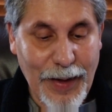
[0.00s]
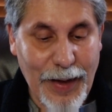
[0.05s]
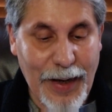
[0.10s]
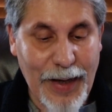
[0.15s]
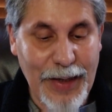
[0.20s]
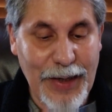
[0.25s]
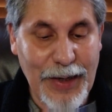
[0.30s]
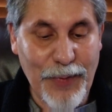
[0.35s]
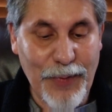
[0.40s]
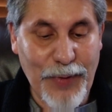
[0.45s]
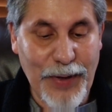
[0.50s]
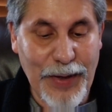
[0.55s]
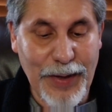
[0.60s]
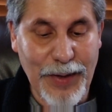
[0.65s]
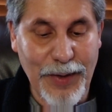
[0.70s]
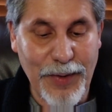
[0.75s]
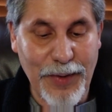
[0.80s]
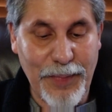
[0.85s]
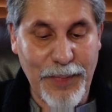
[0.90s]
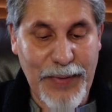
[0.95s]
on a
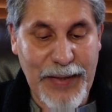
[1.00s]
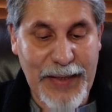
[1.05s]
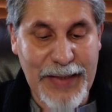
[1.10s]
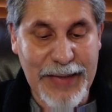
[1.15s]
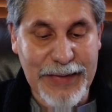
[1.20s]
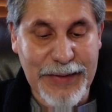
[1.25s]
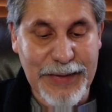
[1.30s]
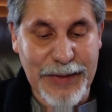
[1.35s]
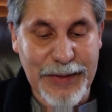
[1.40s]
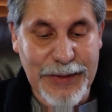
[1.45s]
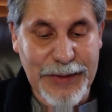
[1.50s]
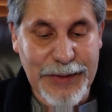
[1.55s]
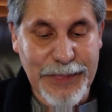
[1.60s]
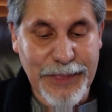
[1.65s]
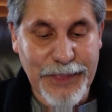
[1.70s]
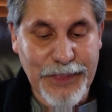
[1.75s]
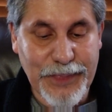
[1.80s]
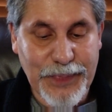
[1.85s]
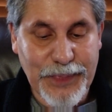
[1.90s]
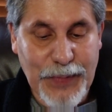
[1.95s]
regular basis,
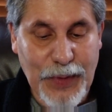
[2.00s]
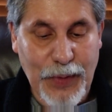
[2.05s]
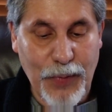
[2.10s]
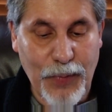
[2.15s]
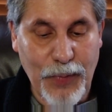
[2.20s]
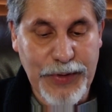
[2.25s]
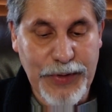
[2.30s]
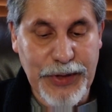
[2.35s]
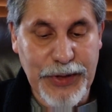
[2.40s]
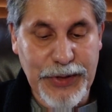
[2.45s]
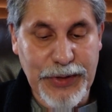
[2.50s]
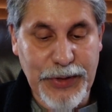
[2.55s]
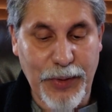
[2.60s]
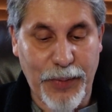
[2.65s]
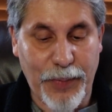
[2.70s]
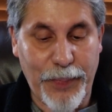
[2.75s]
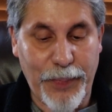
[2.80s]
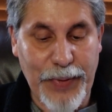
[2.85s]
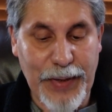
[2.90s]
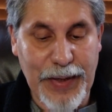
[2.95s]
which is
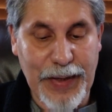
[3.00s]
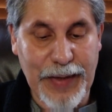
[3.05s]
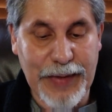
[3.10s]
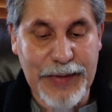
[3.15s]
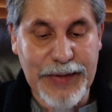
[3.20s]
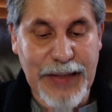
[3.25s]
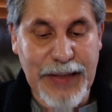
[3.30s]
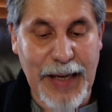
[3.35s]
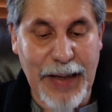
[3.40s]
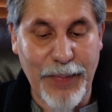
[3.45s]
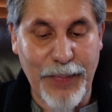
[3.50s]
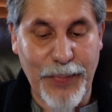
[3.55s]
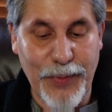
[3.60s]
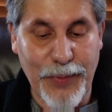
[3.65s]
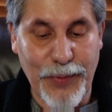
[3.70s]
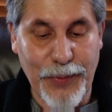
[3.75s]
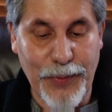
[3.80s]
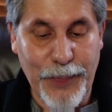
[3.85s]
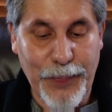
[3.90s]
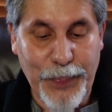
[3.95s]
a big
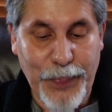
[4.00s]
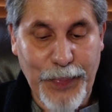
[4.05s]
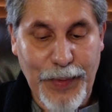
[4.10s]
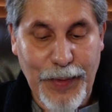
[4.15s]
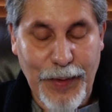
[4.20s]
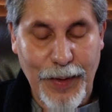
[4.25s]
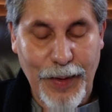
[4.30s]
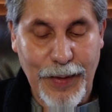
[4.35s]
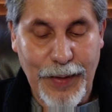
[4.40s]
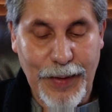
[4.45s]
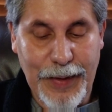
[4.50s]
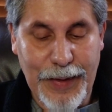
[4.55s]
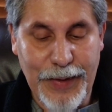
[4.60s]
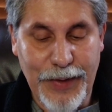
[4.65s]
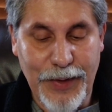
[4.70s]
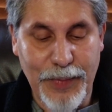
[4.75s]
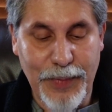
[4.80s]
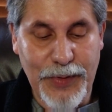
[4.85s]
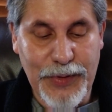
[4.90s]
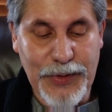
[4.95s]
taboo
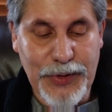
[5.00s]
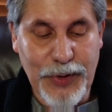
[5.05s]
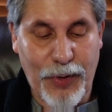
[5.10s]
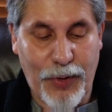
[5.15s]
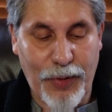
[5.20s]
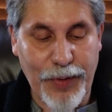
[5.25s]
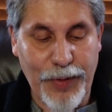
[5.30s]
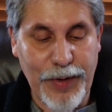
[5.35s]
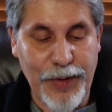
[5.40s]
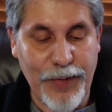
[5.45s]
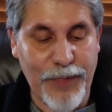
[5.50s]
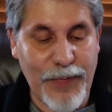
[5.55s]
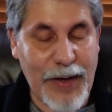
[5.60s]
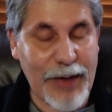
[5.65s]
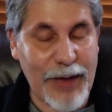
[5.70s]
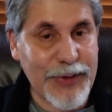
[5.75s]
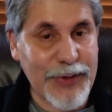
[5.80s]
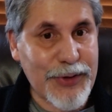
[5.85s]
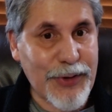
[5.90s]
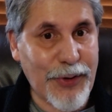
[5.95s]
in the majority of
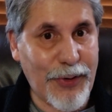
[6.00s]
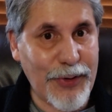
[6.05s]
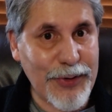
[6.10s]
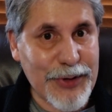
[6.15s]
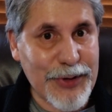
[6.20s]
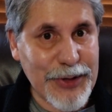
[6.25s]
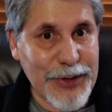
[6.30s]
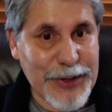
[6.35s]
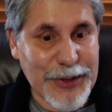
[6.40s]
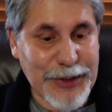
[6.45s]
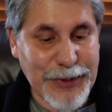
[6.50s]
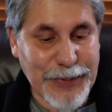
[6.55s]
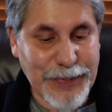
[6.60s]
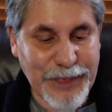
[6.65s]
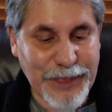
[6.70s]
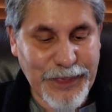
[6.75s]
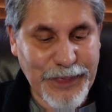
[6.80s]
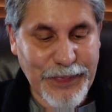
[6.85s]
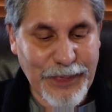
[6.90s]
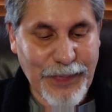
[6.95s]
our churches.
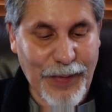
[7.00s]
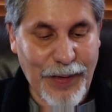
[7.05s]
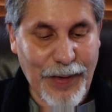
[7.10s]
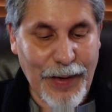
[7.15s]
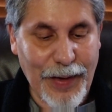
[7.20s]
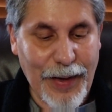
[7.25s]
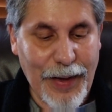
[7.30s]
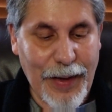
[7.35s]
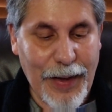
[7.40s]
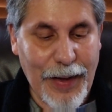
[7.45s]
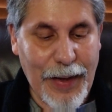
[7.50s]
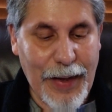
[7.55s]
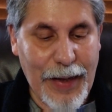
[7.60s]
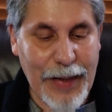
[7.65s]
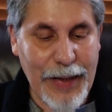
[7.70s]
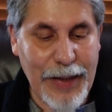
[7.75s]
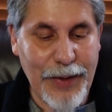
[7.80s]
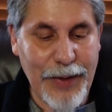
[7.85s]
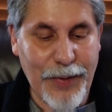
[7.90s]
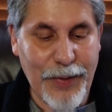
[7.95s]

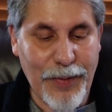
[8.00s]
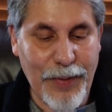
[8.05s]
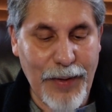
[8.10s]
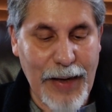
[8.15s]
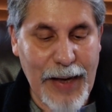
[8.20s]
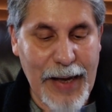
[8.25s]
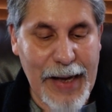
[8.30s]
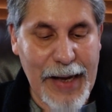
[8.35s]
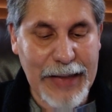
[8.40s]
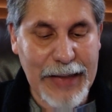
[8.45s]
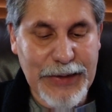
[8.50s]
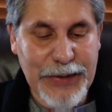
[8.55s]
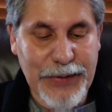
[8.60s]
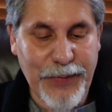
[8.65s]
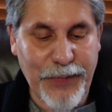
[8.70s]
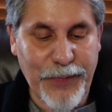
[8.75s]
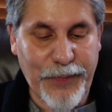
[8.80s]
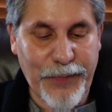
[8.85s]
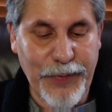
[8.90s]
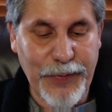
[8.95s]
And in her
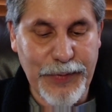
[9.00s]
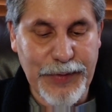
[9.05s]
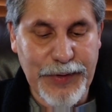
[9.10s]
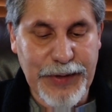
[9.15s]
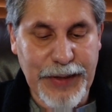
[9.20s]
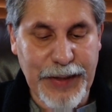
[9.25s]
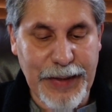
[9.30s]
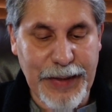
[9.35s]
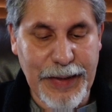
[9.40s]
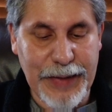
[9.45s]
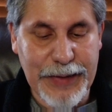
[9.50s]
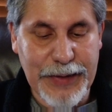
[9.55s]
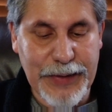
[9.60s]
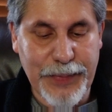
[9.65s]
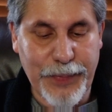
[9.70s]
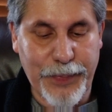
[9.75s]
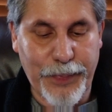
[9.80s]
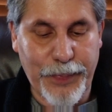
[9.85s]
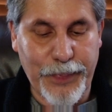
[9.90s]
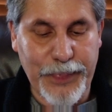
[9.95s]
last few ticket
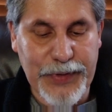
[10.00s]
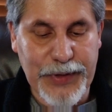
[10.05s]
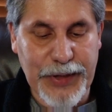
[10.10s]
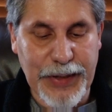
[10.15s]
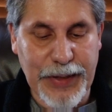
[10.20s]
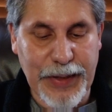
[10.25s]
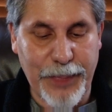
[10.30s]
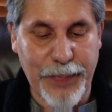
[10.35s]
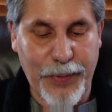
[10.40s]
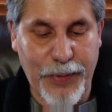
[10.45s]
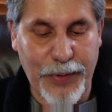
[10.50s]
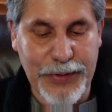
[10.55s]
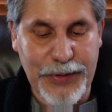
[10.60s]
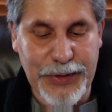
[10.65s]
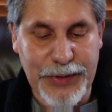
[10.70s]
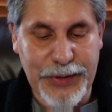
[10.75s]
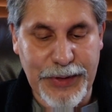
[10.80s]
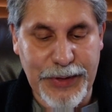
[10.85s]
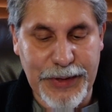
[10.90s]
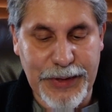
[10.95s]

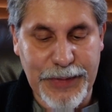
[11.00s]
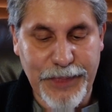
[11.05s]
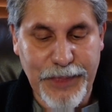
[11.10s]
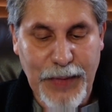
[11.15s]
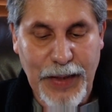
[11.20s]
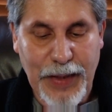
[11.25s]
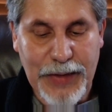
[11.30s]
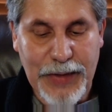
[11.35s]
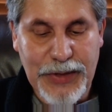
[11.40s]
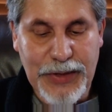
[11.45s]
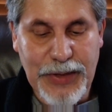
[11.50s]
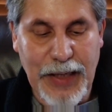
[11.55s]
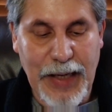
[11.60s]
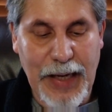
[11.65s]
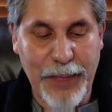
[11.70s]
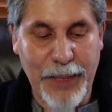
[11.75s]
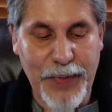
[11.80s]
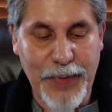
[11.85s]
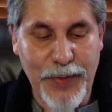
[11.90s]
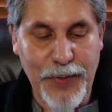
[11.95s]
purchases, she
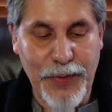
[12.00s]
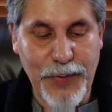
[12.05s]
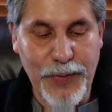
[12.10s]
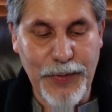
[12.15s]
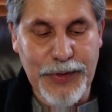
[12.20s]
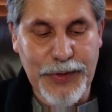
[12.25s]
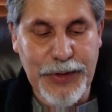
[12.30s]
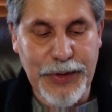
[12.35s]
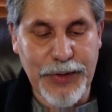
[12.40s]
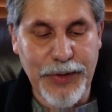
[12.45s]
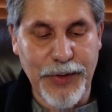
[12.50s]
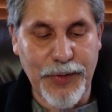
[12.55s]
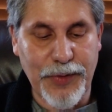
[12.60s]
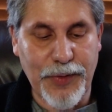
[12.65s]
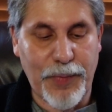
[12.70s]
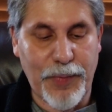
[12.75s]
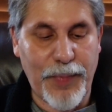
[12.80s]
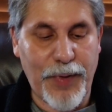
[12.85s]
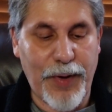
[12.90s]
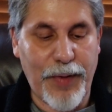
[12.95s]
had been using the
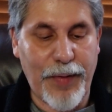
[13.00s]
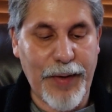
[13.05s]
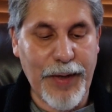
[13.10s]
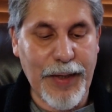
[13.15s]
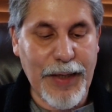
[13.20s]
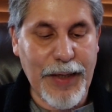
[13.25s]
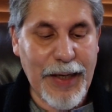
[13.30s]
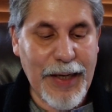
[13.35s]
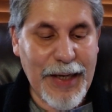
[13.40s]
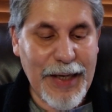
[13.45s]
numeric